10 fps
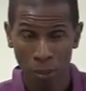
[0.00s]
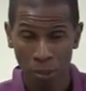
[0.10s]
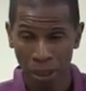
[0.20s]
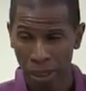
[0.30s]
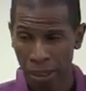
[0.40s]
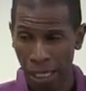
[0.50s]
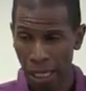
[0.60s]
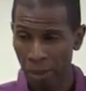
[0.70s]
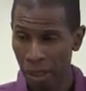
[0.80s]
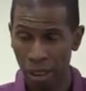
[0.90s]
but
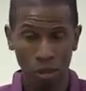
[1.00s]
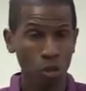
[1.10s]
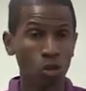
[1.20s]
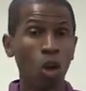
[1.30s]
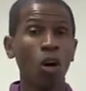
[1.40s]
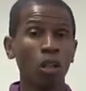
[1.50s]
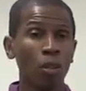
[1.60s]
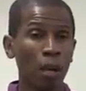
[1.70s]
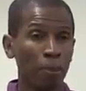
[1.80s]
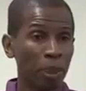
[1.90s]
I began to use all of
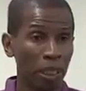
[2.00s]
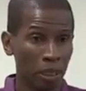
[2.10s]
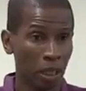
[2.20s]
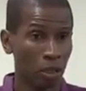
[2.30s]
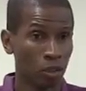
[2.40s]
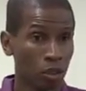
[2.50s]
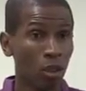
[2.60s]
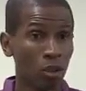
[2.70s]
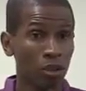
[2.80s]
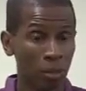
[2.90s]
my pink colored
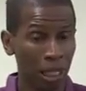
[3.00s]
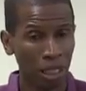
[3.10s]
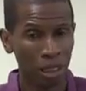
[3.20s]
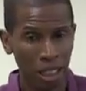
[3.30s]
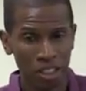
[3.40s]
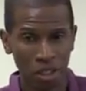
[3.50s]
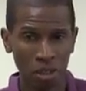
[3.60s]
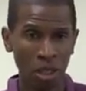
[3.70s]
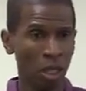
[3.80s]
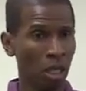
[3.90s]
stones in my
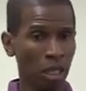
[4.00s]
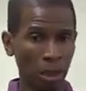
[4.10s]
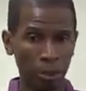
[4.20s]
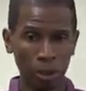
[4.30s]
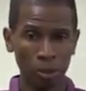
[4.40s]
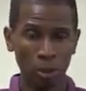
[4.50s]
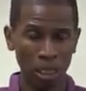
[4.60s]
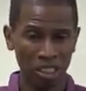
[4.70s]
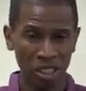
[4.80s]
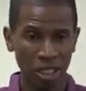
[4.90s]
collection, and I put them on
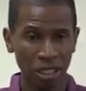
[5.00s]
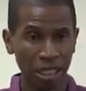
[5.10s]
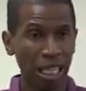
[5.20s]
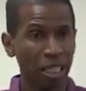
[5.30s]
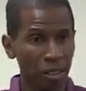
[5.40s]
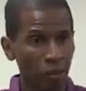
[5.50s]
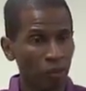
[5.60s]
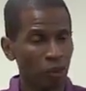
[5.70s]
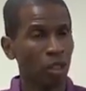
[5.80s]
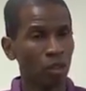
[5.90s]
my chest, and I could
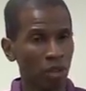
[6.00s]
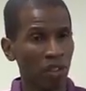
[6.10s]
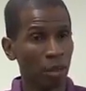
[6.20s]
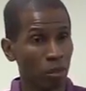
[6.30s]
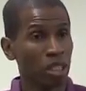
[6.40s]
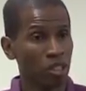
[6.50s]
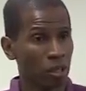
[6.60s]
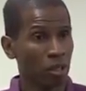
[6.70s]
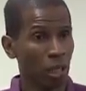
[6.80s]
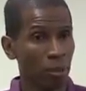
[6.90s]
feel the
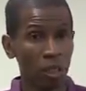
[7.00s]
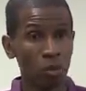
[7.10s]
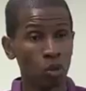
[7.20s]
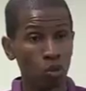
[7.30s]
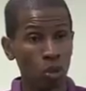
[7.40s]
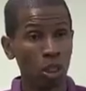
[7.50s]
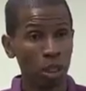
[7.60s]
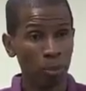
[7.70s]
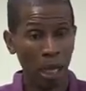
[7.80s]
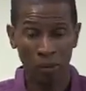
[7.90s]
vibration. I mean, it was
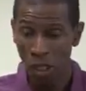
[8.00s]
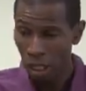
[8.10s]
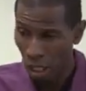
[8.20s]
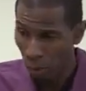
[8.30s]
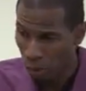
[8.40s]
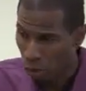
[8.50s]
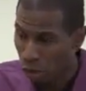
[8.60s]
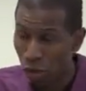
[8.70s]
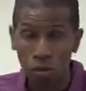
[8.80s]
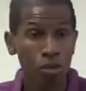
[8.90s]
really powerful. It was
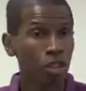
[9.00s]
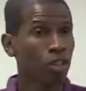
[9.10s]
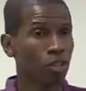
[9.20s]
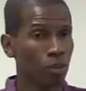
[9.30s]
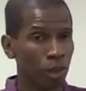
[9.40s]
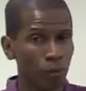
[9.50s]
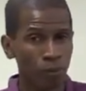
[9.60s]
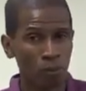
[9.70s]
crystal surgery.